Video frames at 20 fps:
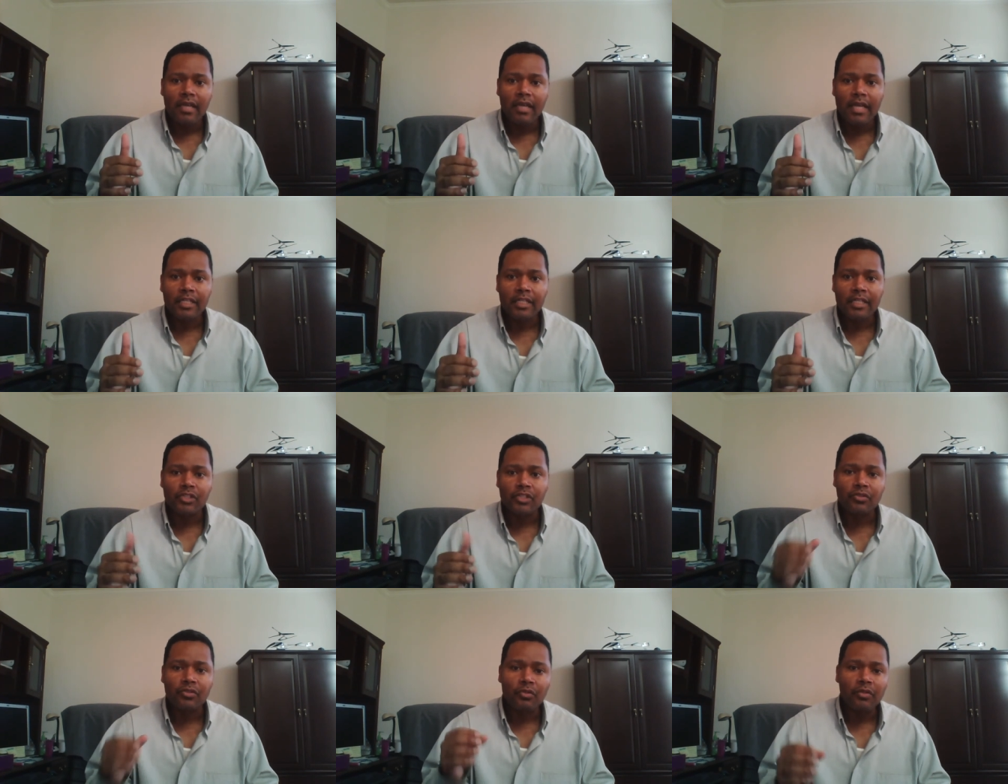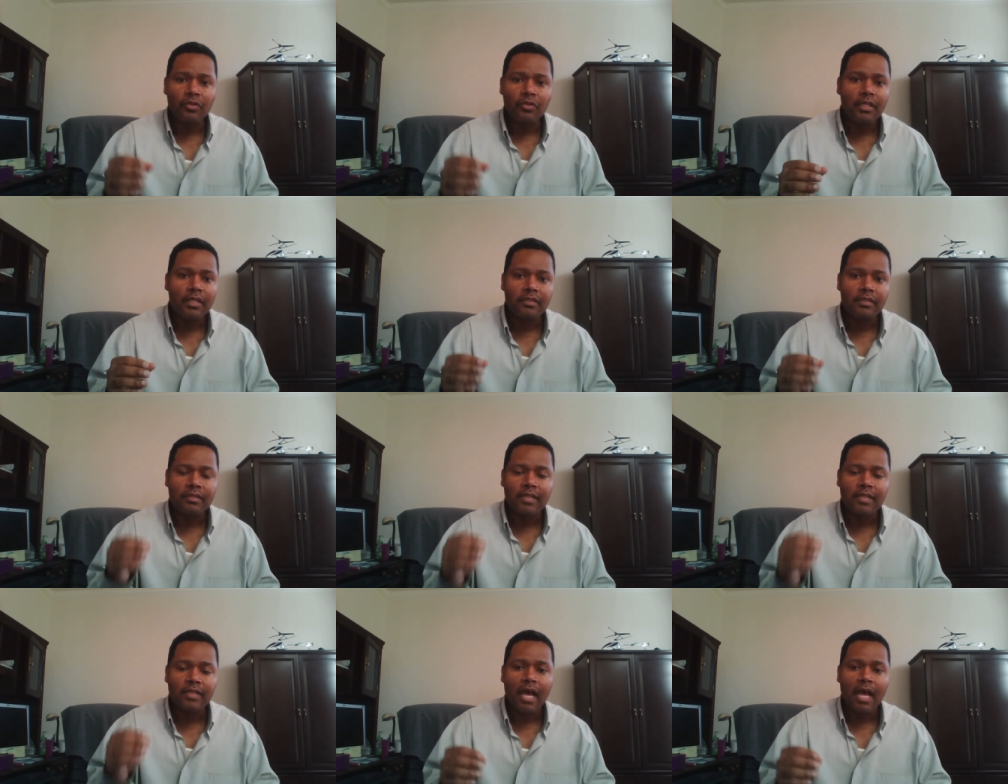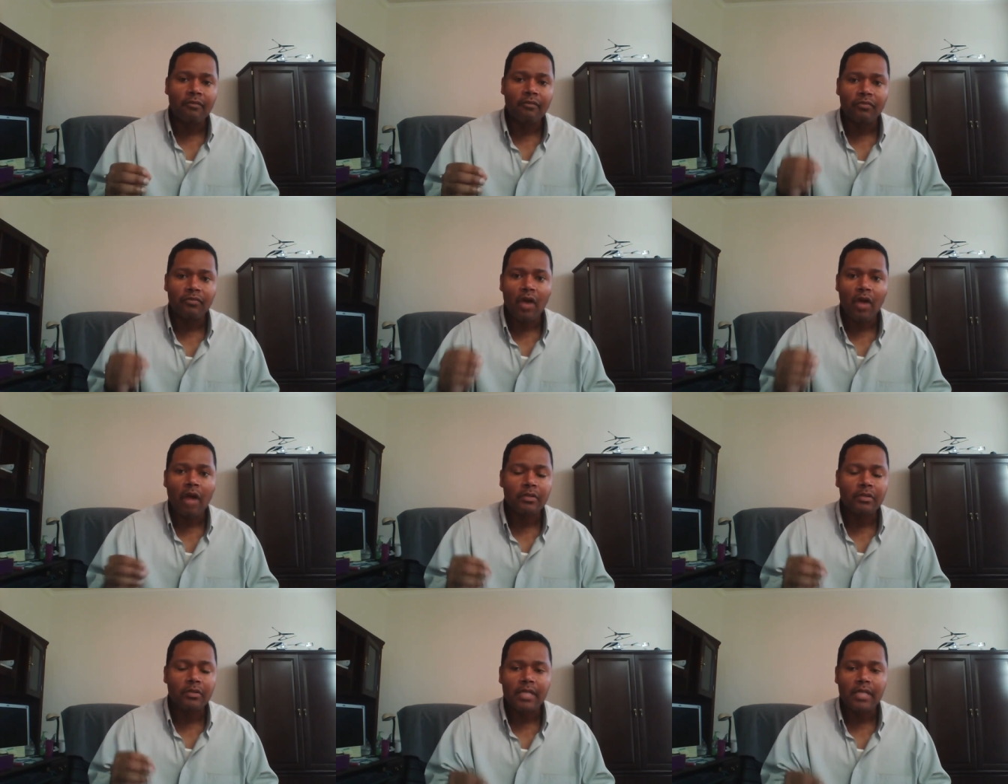and it's truly designed for
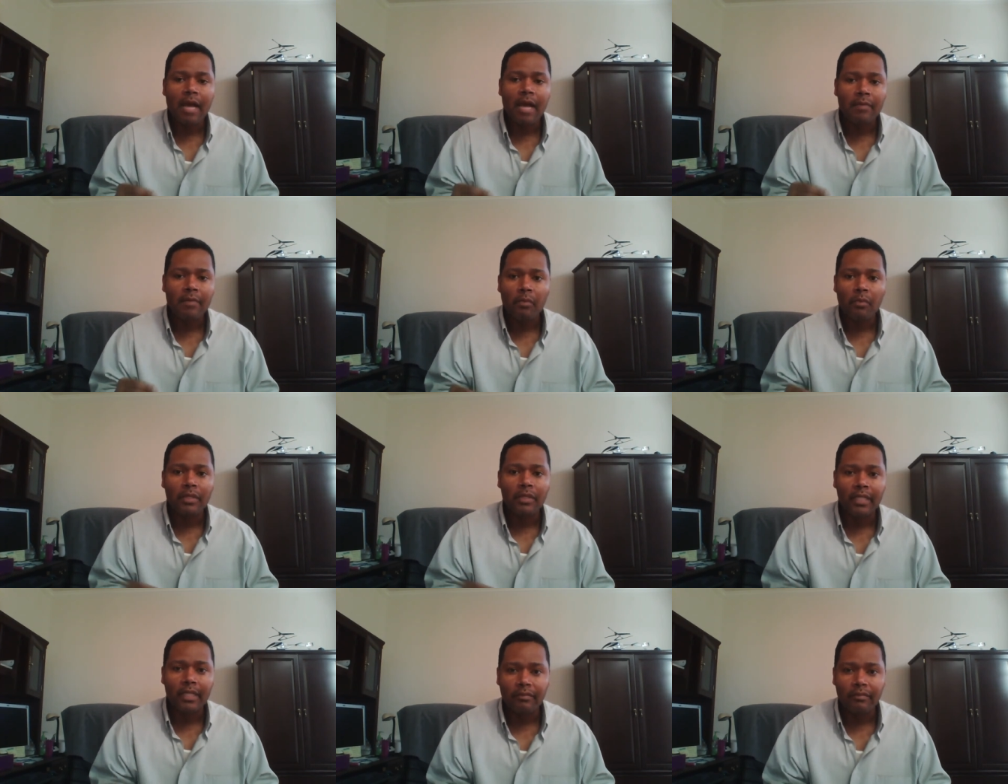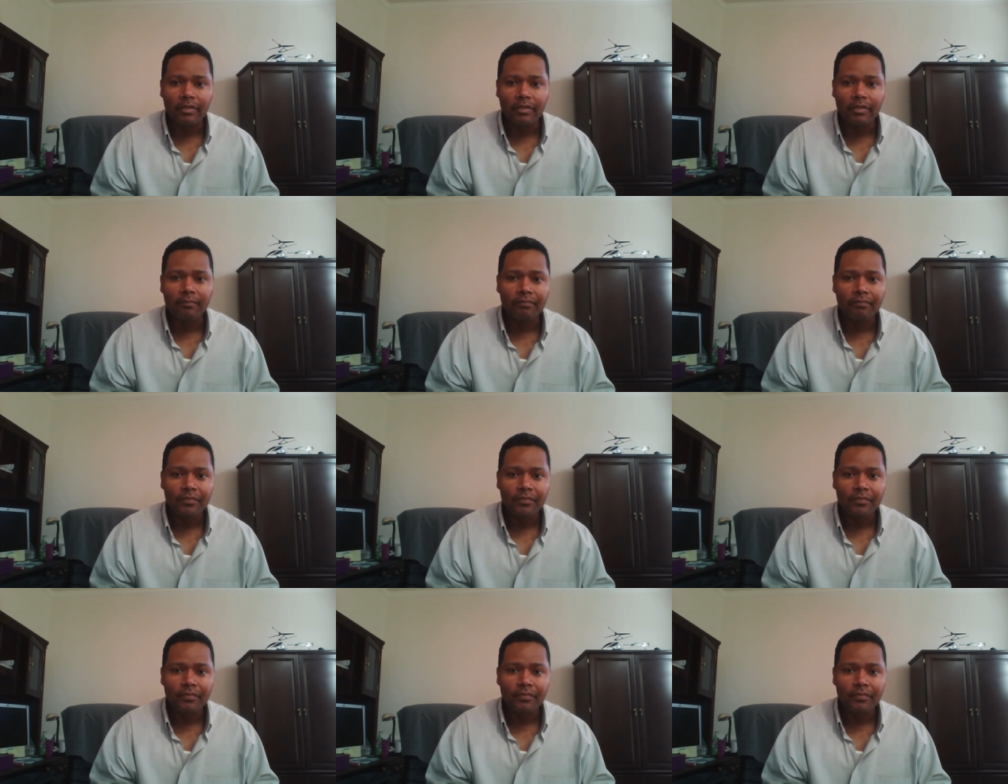our time that we live in.